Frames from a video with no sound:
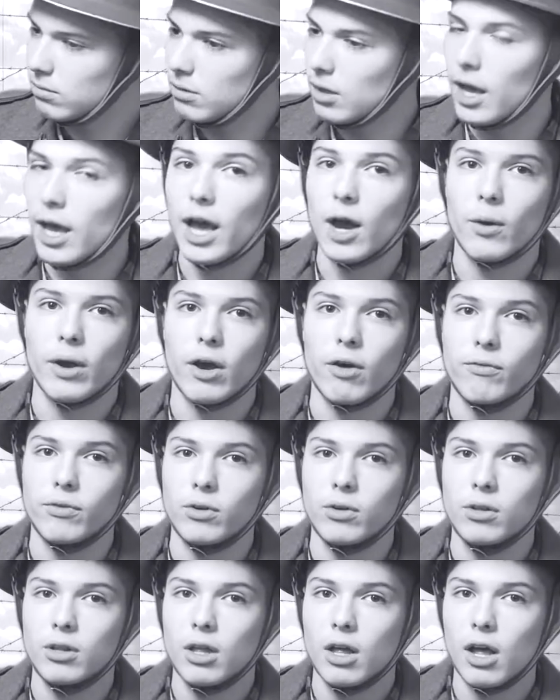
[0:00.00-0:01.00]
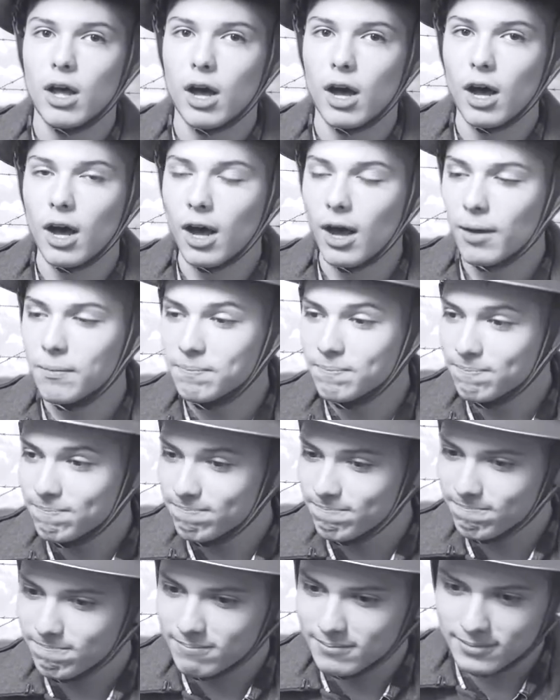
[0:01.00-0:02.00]
How helpful.
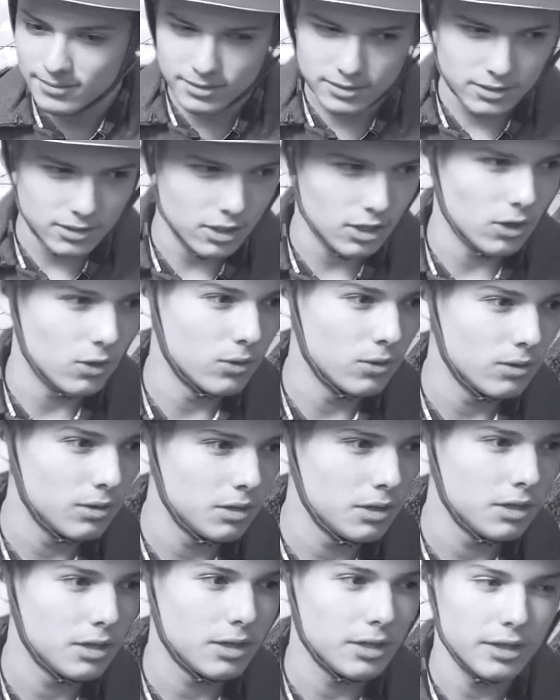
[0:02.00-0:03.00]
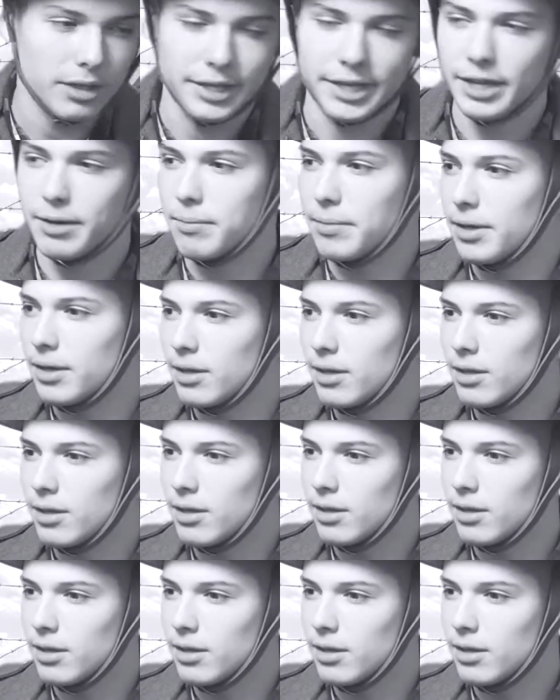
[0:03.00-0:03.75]
So, the enemy...